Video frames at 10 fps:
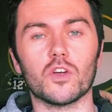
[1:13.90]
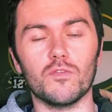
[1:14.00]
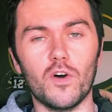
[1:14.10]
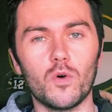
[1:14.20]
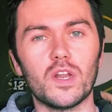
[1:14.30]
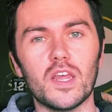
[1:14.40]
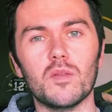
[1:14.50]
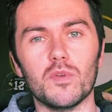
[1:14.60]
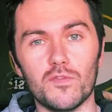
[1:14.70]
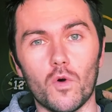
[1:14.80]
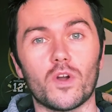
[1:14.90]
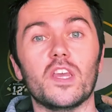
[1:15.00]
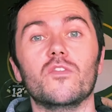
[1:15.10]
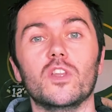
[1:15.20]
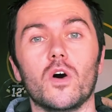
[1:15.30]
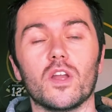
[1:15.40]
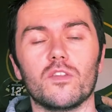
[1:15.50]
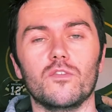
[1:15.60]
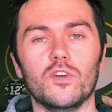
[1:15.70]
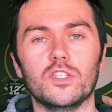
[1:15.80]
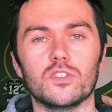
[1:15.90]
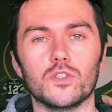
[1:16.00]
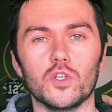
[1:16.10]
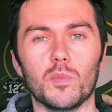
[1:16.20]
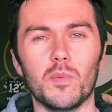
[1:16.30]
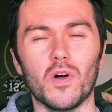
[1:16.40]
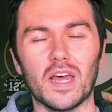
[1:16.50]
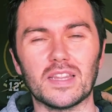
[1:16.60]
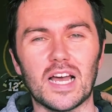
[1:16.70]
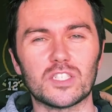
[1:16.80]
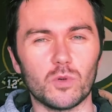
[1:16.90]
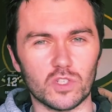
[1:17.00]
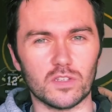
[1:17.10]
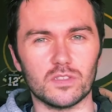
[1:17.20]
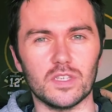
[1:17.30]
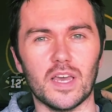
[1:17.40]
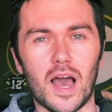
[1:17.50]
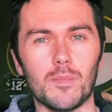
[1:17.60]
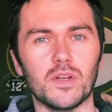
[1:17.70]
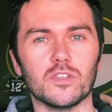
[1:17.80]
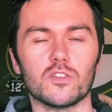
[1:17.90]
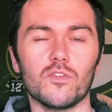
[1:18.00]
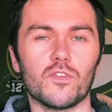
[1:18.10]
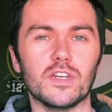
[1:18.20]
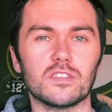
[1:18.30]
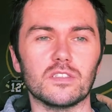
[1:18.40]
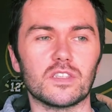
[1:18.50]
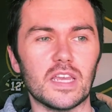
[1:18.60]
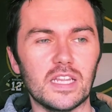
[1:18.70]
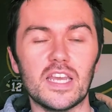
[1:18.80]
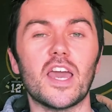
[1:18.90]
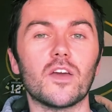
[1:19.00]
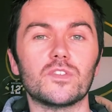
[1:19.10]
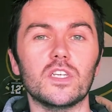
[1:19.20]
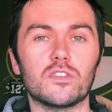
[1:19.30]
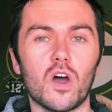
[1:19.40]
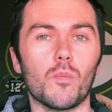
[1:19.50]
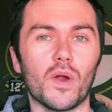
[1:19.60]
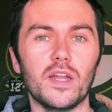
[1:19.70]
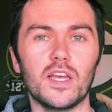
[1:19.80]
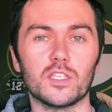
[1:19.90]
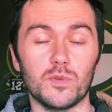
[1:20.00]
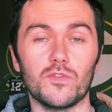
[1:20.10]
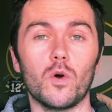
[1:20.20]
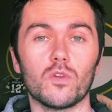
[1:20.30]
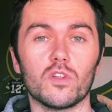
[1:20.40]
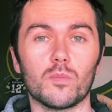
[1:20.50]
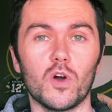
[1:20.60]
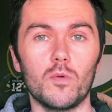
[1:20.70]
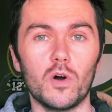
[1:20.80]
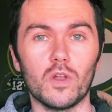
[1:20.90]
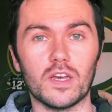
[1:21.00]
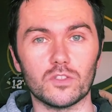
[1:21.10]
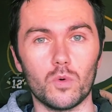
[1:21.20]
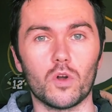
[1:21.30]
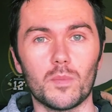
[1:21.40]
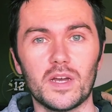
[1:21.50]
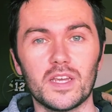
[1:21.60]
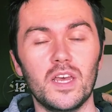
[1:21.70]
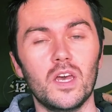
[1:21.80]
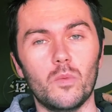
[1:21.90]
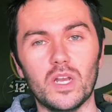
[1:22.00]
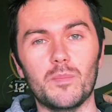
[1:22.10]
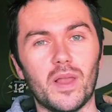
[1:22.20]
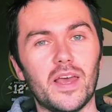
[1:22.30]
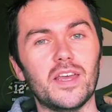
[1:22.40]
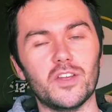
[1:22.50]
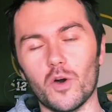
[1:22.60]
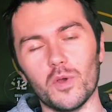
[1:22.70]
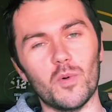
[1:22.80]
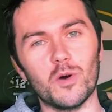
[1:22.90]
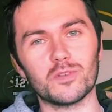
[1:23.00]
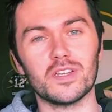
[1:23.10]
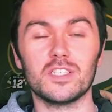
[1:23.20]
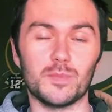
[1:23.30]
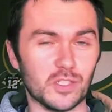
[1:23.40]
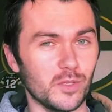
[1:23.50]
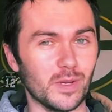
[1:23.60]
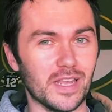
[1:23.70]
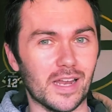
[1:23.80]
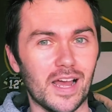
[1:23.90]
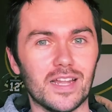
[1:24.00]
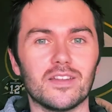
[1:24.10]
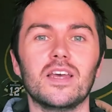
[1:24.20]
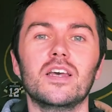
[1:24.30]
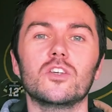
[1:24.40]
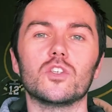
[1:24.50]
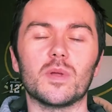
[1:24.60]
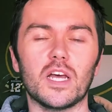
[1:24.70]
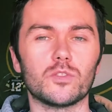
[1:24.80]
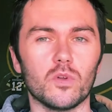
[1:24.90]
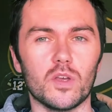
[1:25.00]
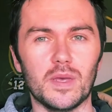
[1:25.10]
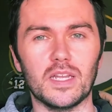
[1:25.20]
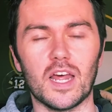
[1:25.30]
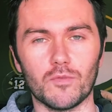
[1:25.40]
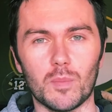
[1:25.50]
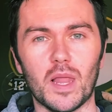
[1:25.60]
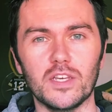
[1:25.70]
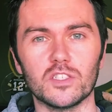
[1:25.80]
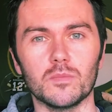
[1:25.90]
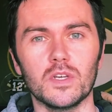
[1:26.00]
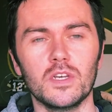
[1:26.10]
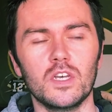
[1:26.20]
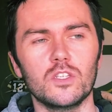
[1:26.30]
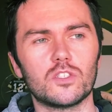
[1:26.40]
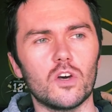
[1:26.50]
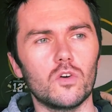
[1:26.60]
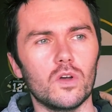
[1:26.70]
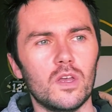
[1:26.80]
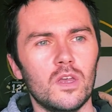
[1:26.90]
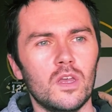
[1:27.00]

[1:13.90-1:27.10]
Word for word: they're voted in before they even know that they've reached the super bowl and that's what you'll see happening so for instance in the afc tom brady has been voted to the pro bowl as the quarterback will he play no he won't especially with that hand someone else will come in and replace him so